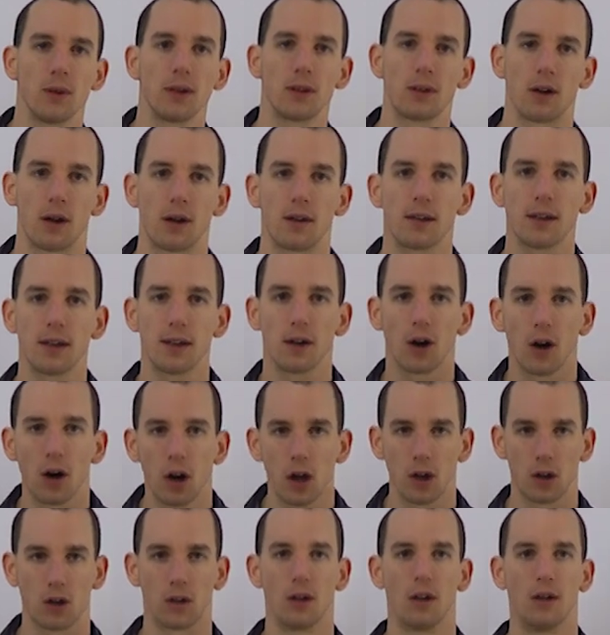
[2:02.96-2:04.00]
you in Carnegie
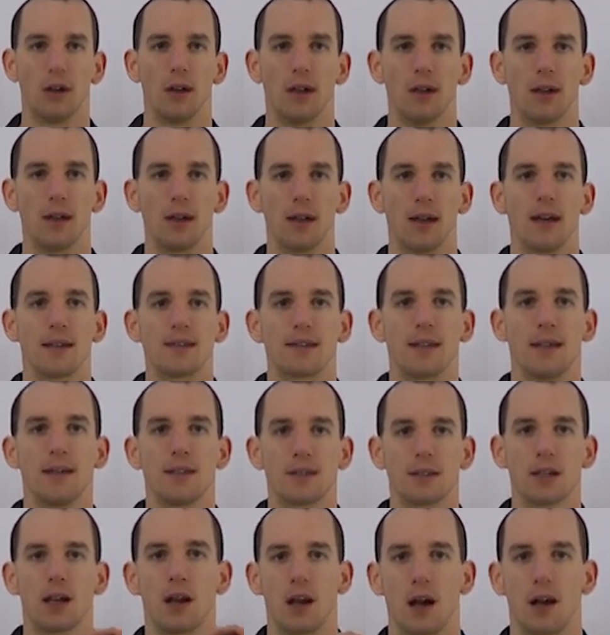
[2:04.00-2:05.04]
Hall. It
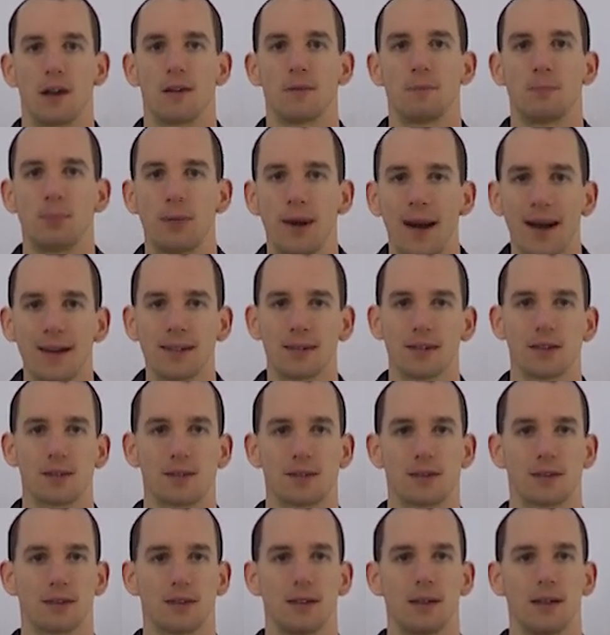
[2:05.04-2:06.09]
takes a lot of
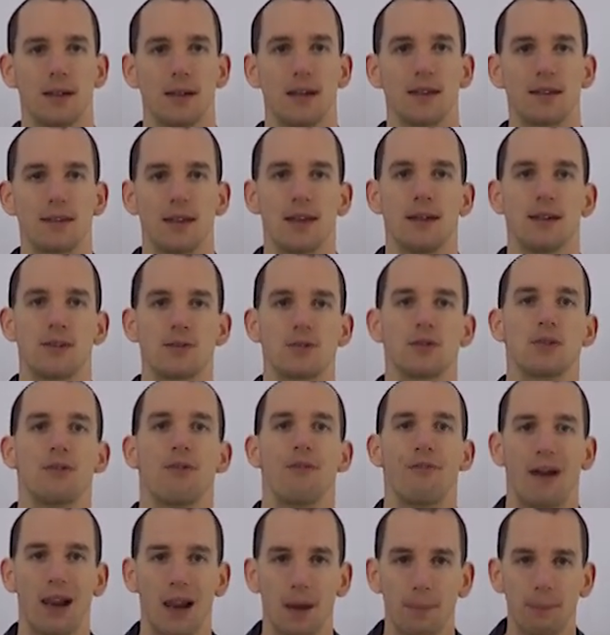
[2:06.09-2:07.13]
practice. It takes
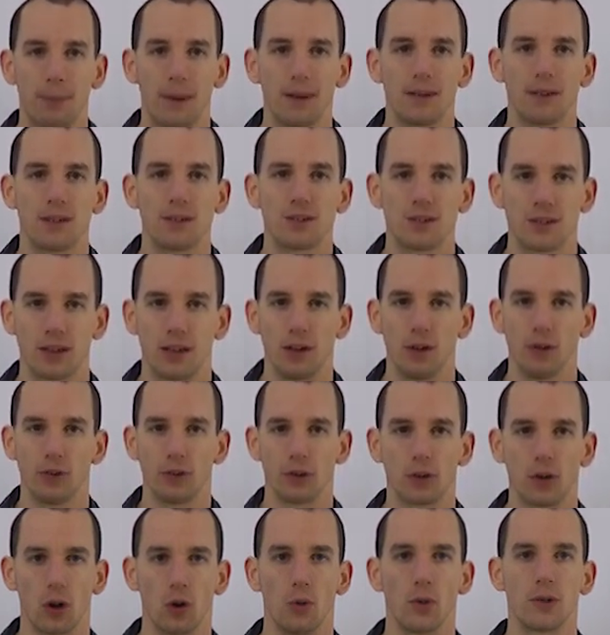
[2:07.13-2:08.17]
developing the skill
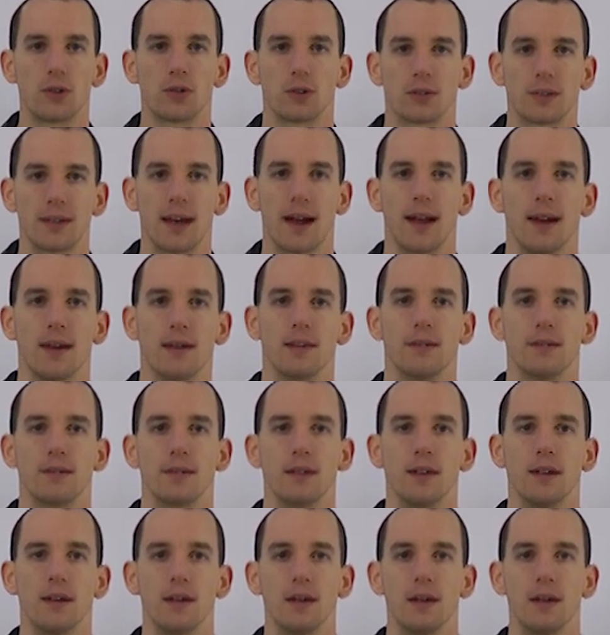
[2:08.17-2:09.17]
to go with your talent.